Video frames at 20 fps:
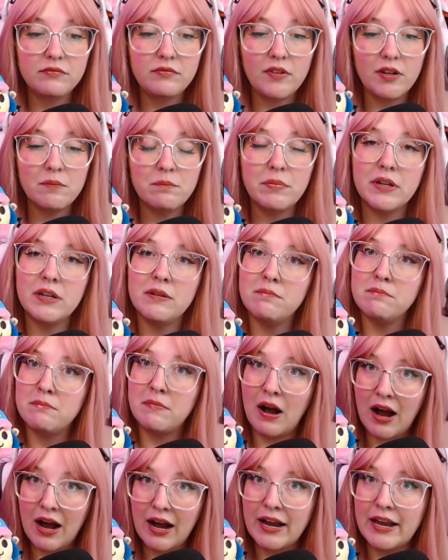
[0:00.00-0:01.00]
But
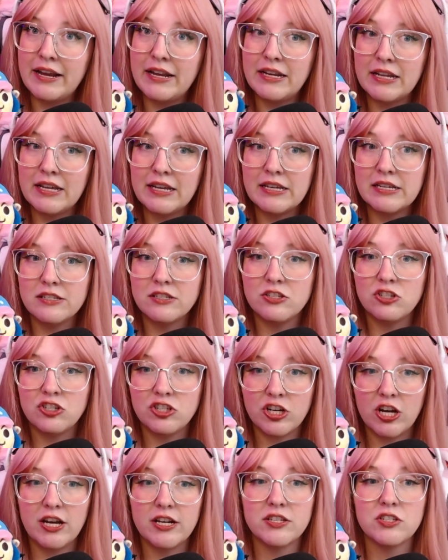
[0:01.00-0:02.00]
mine is
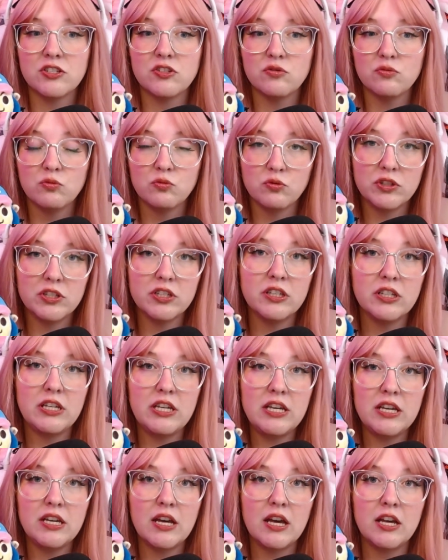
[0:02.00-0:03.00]
just
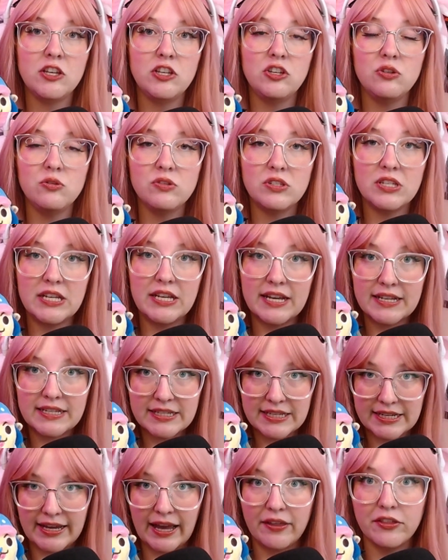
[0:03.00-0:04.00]
really using it
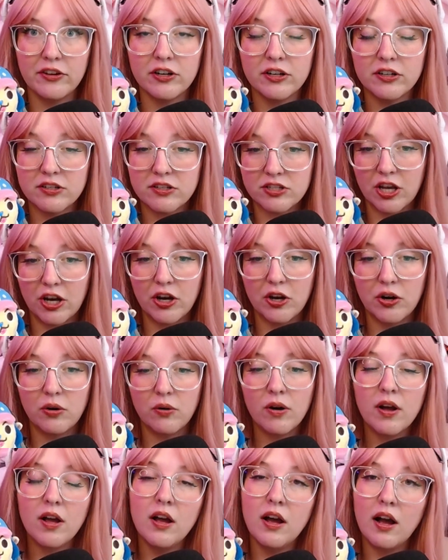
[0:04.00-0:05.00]
together. So
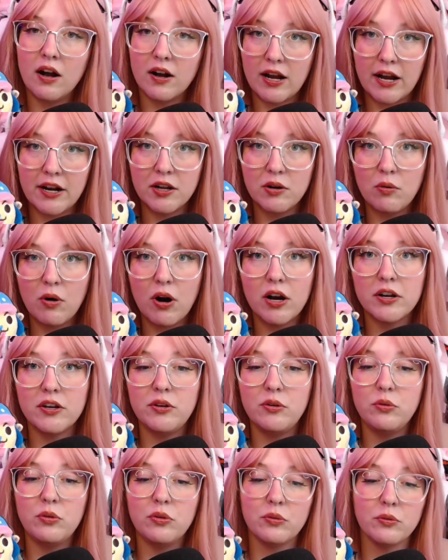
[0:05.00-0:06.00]
I'll kind of walk
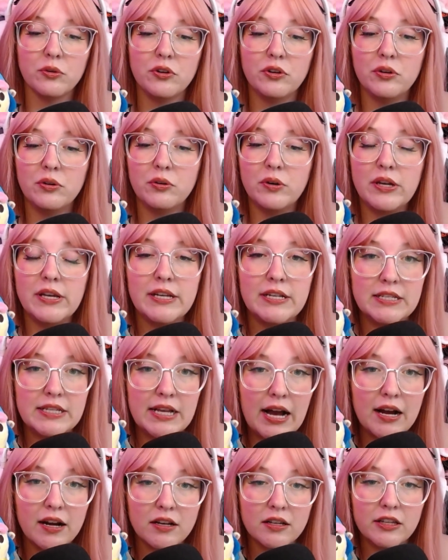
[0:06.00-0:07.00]
you through
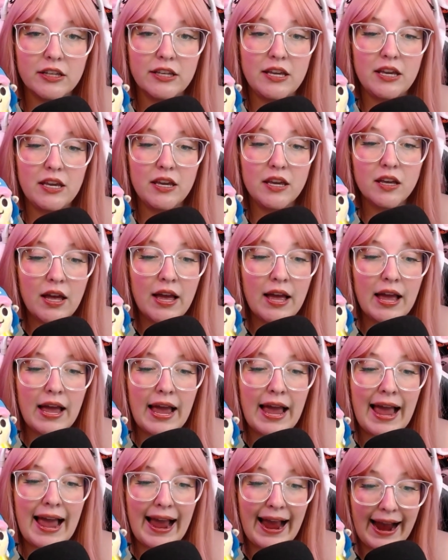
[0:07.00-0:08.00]
exactly
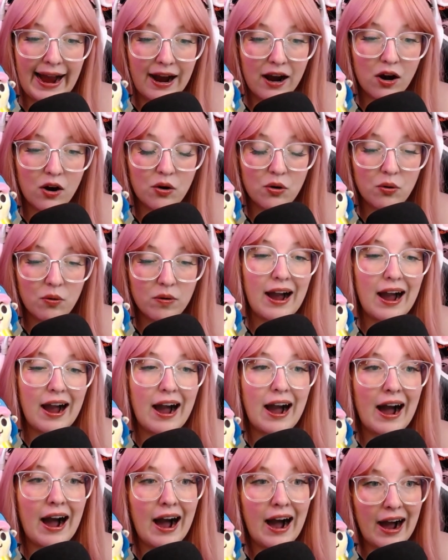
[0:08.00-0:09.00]
how
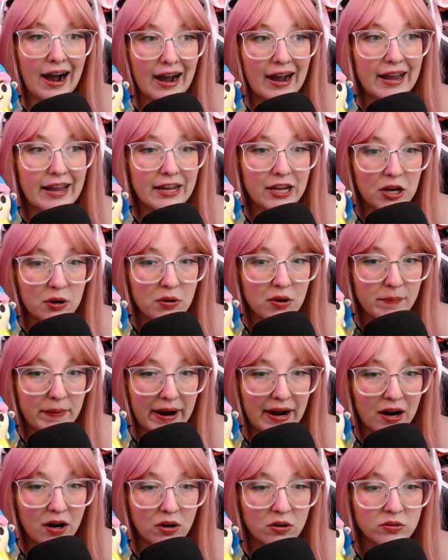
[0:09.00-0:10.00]
I go
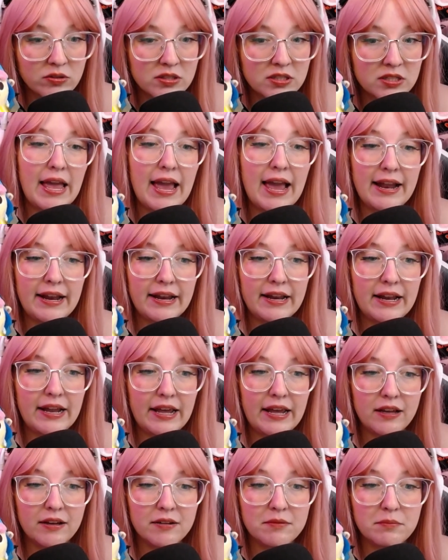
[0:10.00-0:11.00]
about
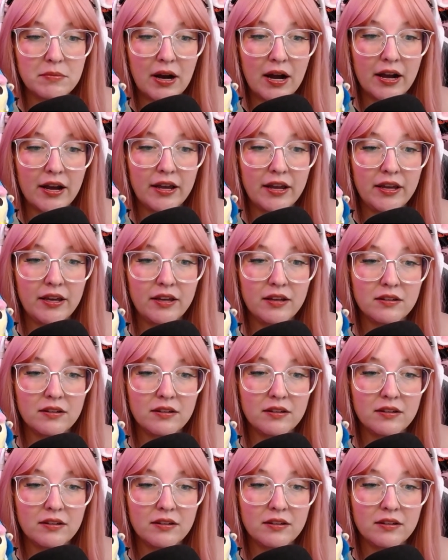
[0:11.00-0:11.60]
editing my